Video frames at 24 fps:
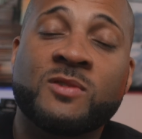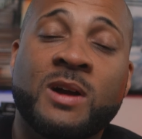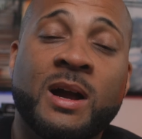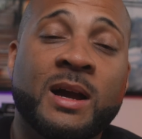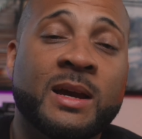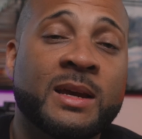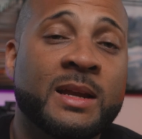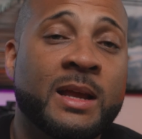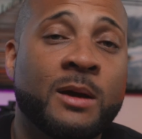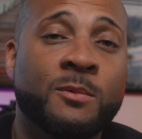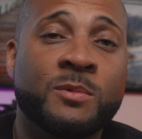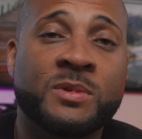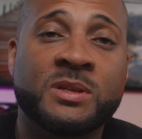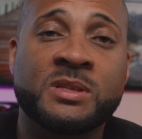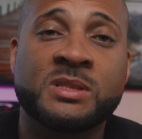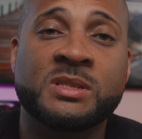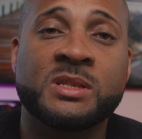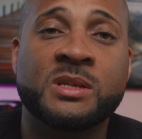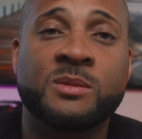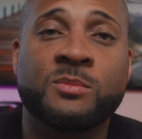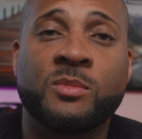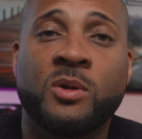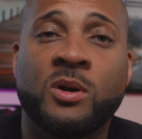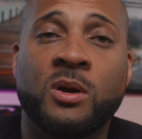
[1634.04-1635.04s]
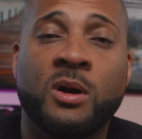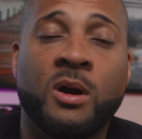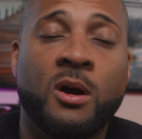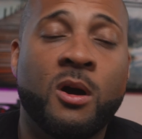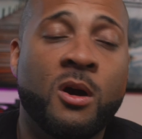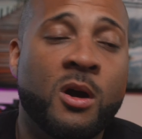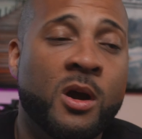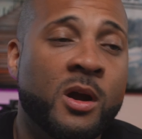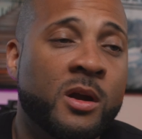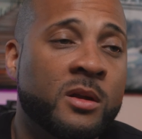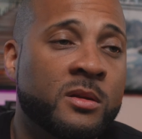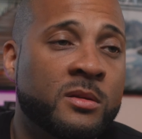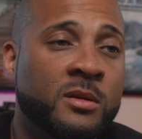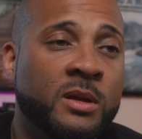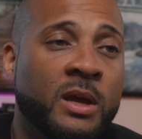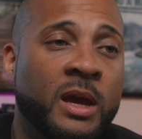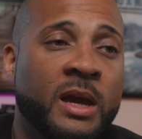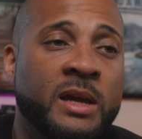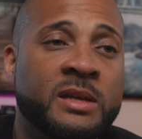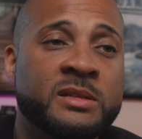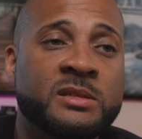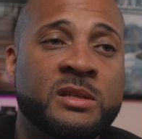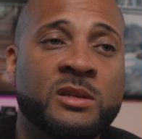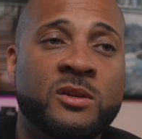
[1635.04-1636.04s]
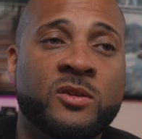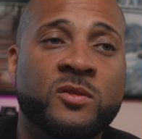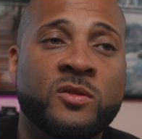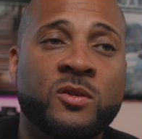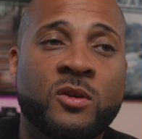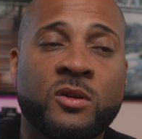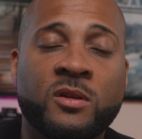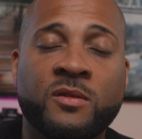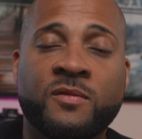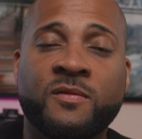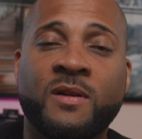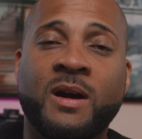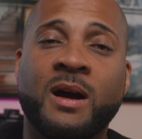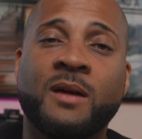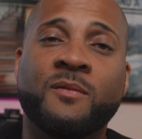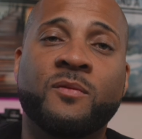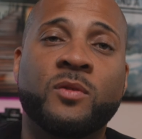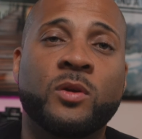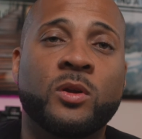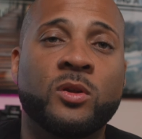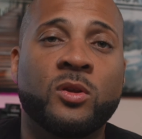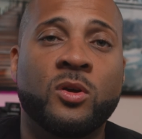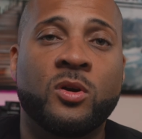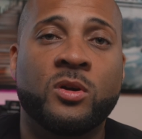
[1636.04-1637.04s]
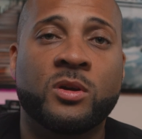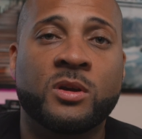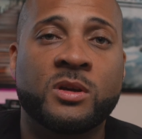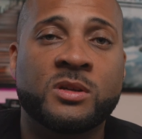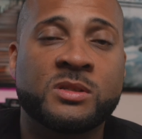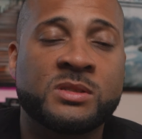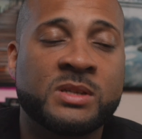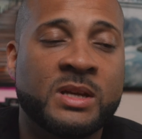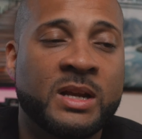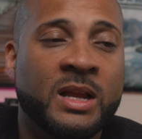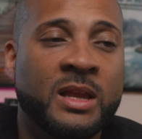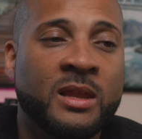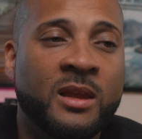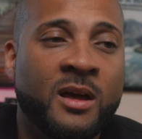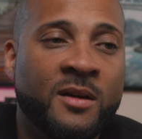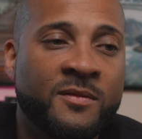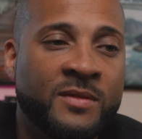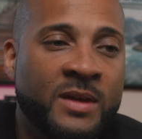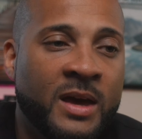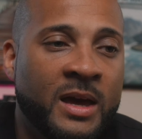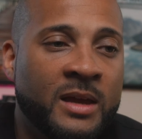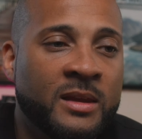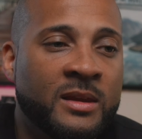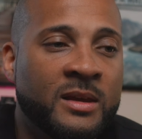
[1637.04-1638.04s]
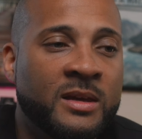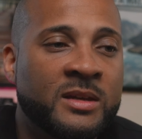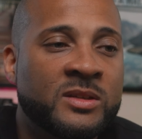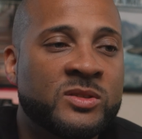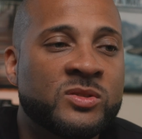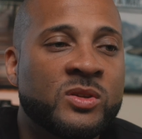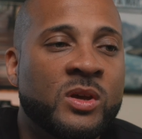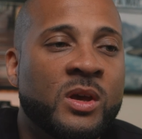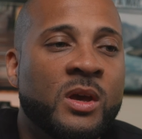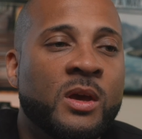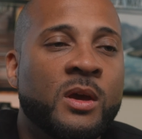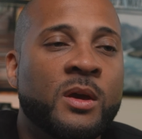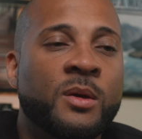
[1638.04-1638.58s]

rocking out with the Sigma R 18 to 35 for the longest, and I love that lens.